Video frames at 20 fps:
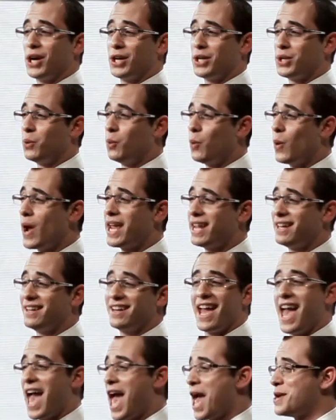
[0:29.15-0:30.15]
cutting weight,
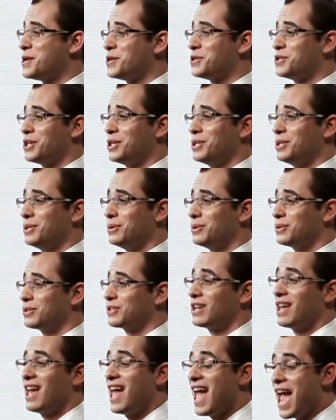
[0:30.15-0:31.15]
energy use,
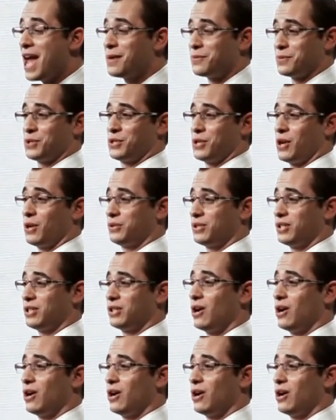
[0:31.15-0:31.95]
and resulting